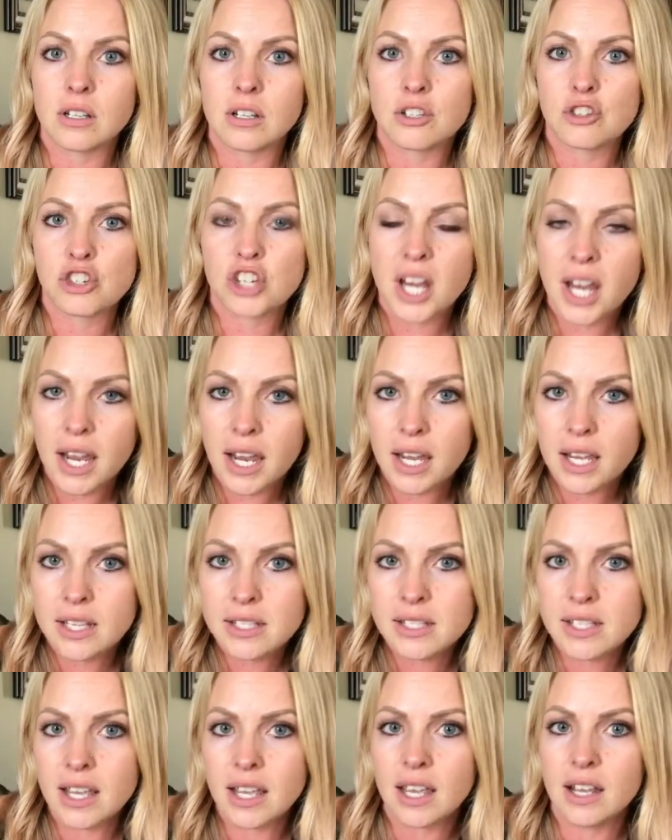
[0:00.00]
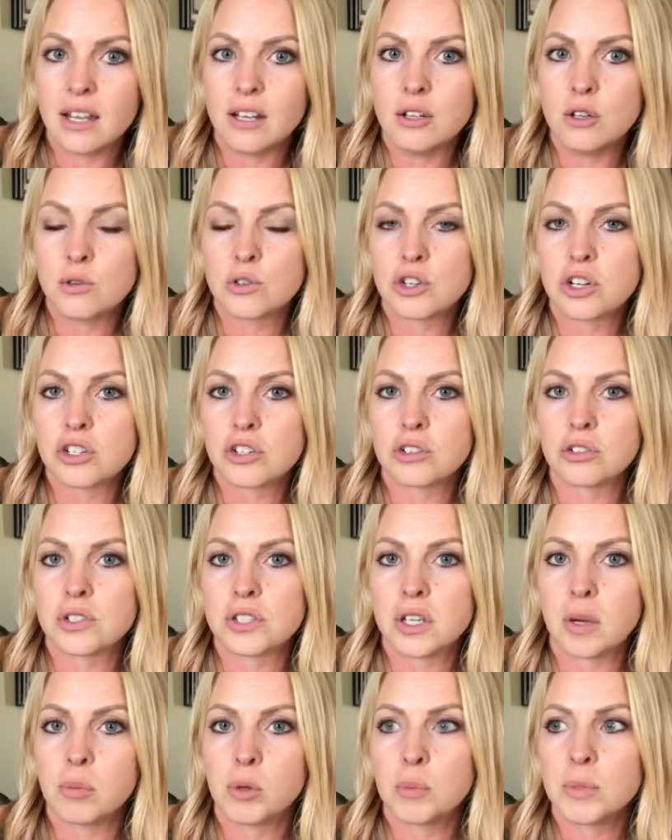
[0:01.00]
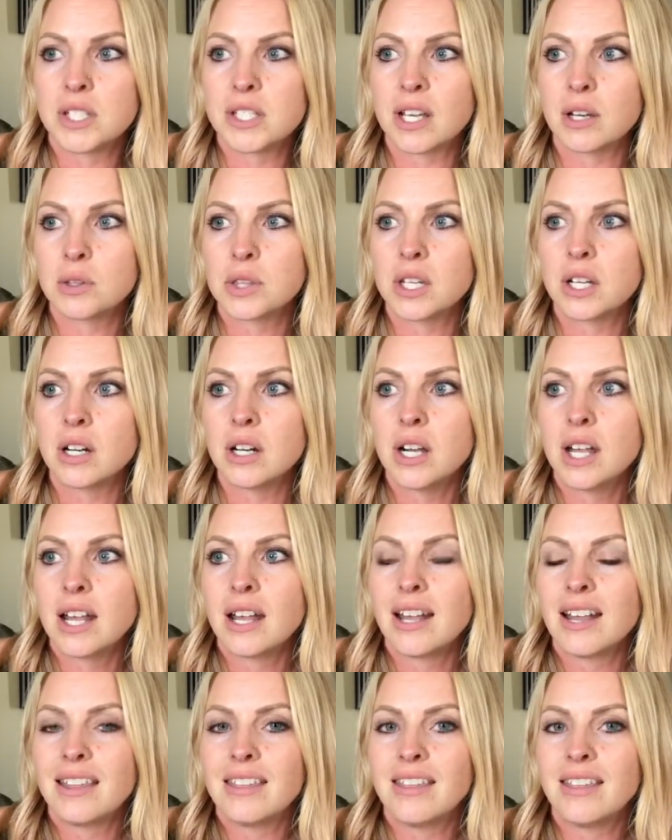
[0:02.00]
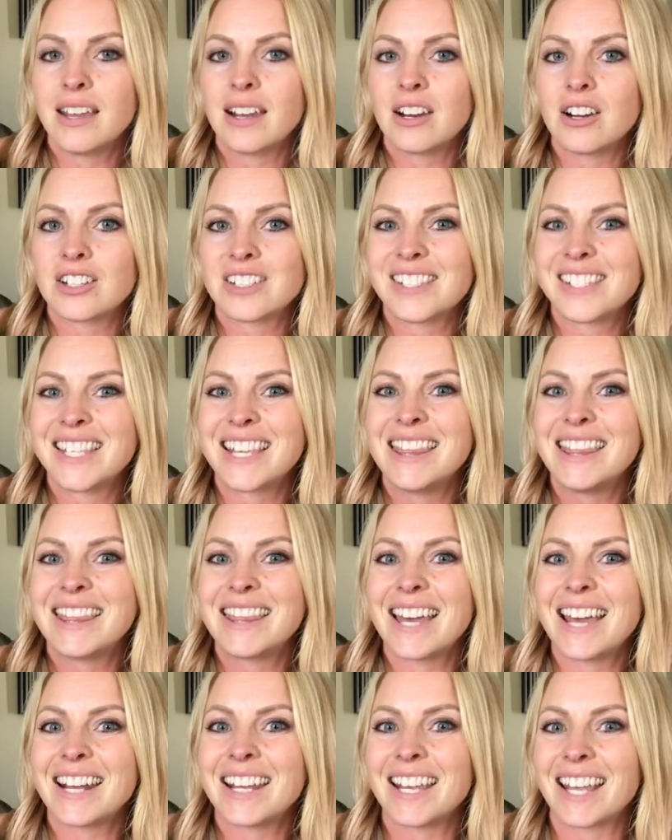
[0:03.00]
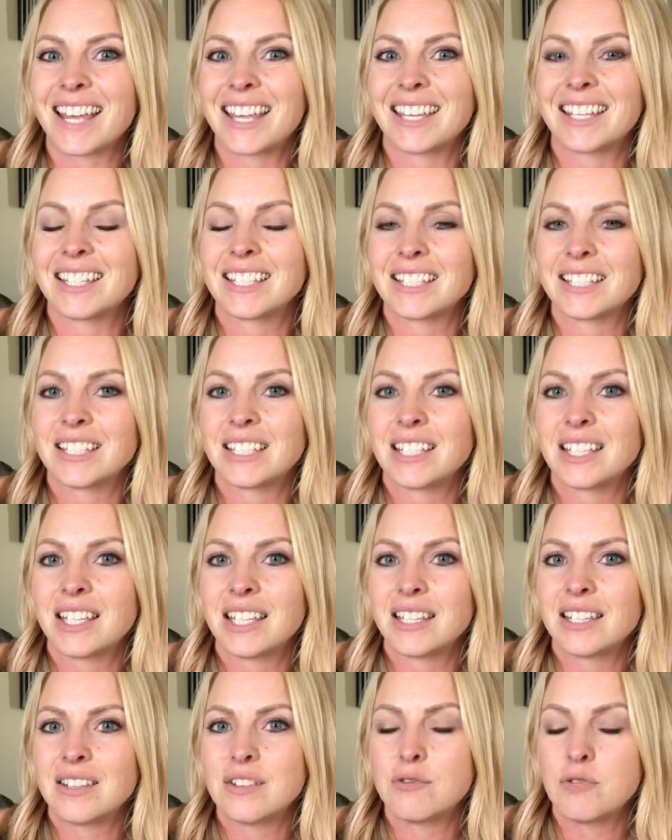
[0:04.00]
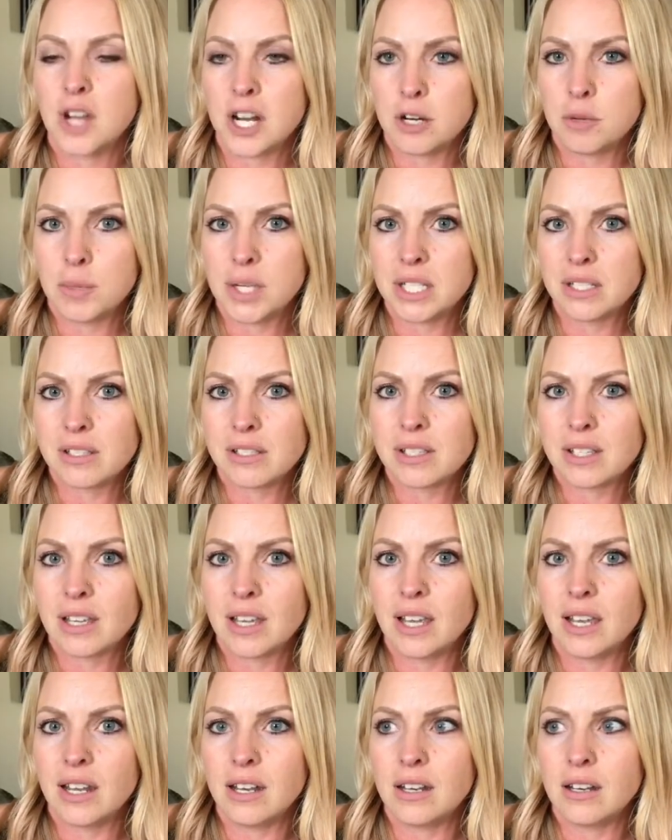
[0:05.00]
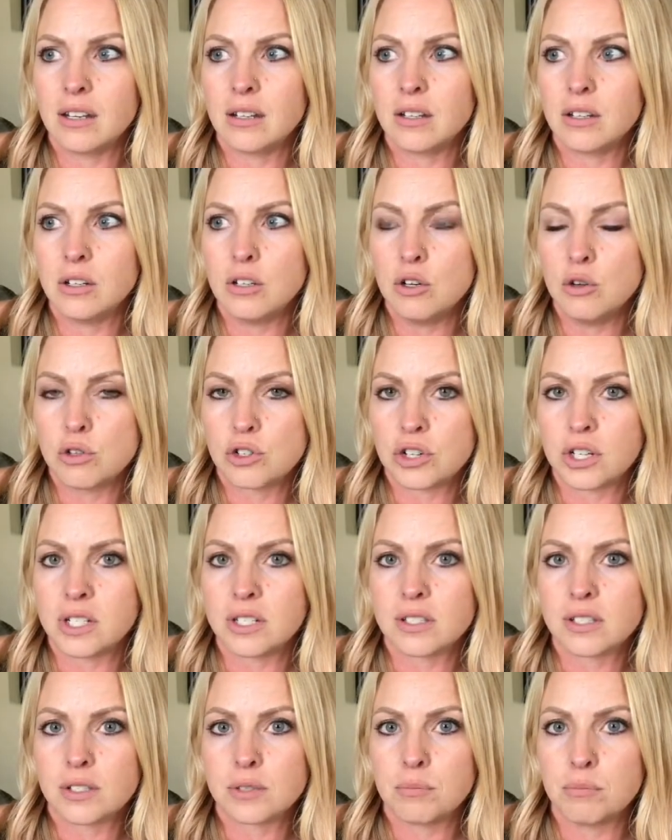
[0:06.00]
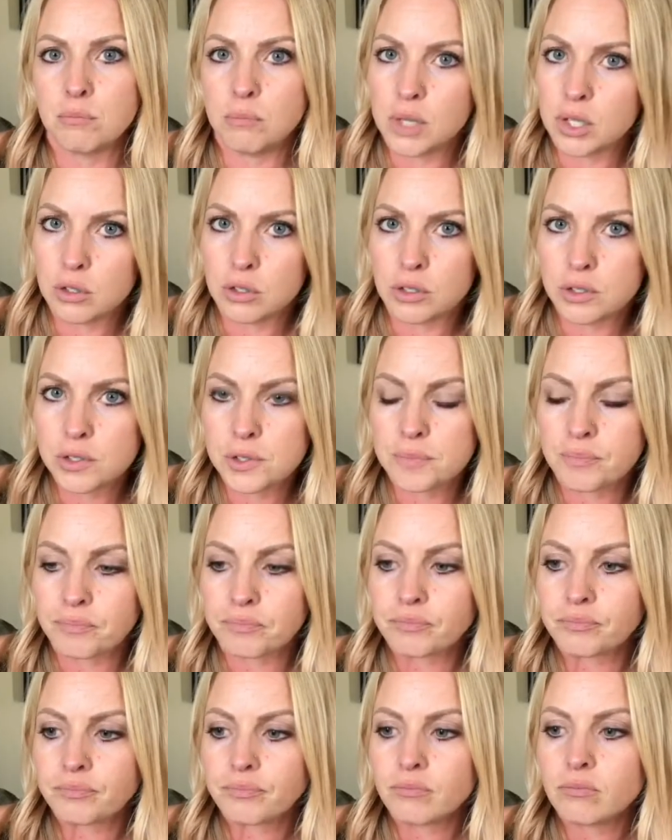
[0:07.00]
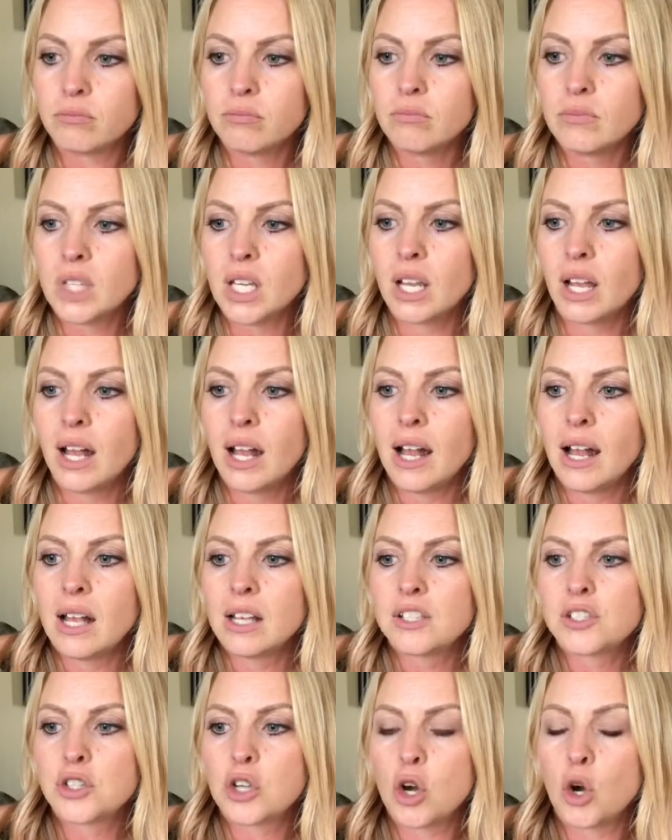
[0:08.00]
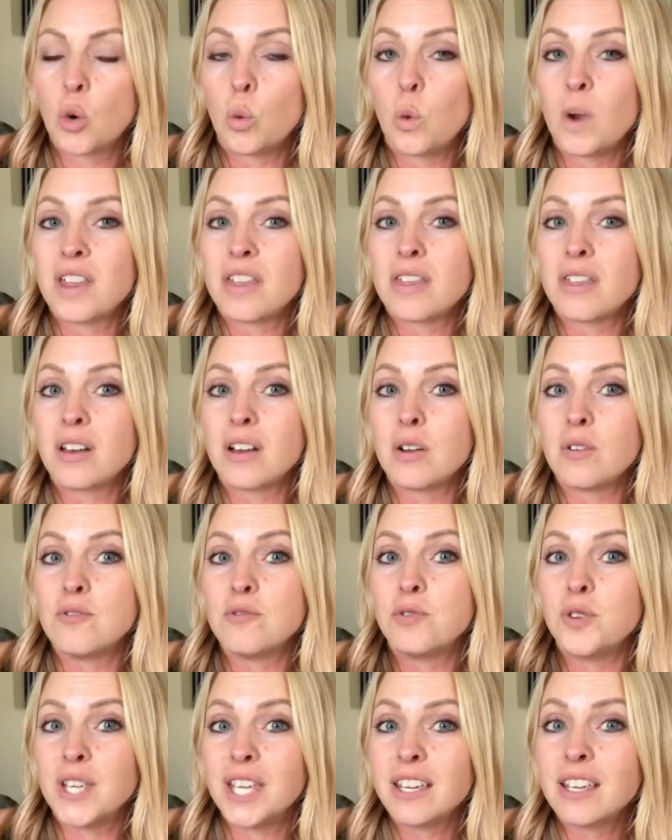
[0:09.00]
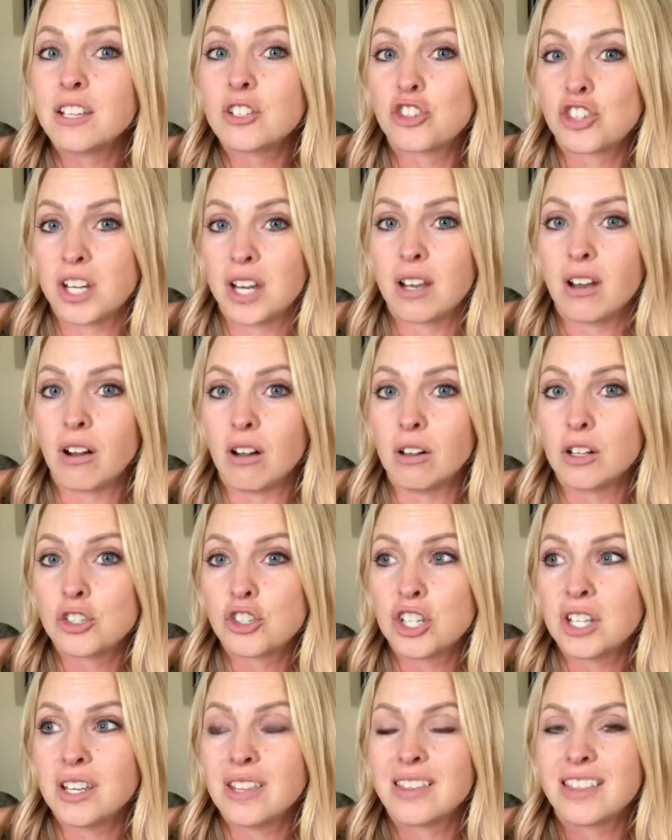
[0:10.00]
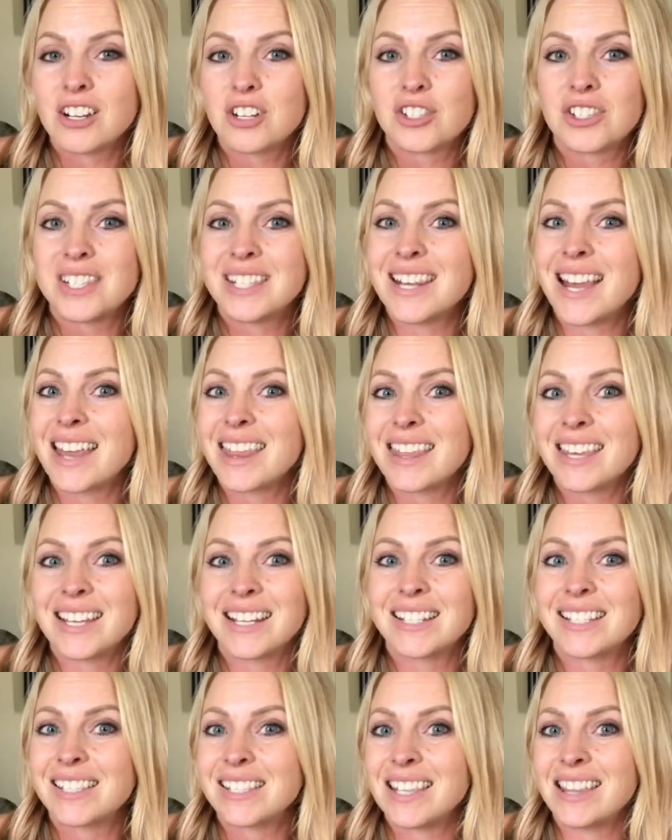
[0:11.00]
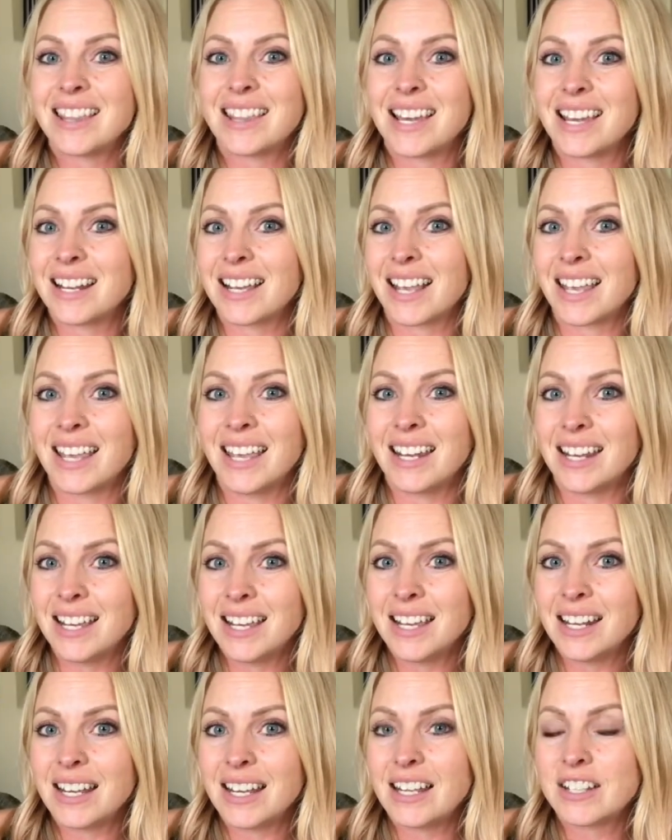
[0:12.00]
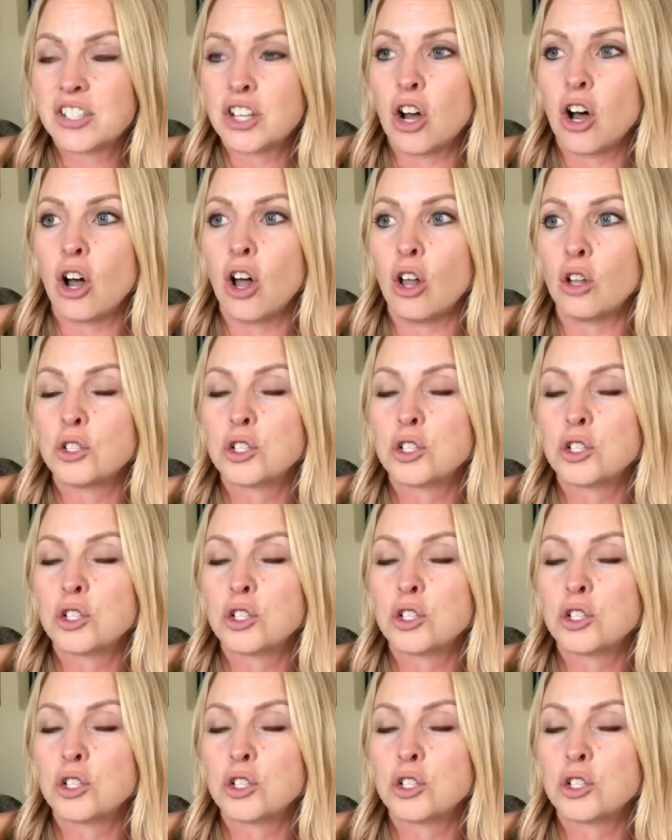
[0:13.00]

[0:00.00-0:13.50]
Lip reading: shakes and nutritional supplements out there, they're synthetic vitamins and nutrients, minerals. So with vegan Shakeology, there's nothing synthetic in it. It's all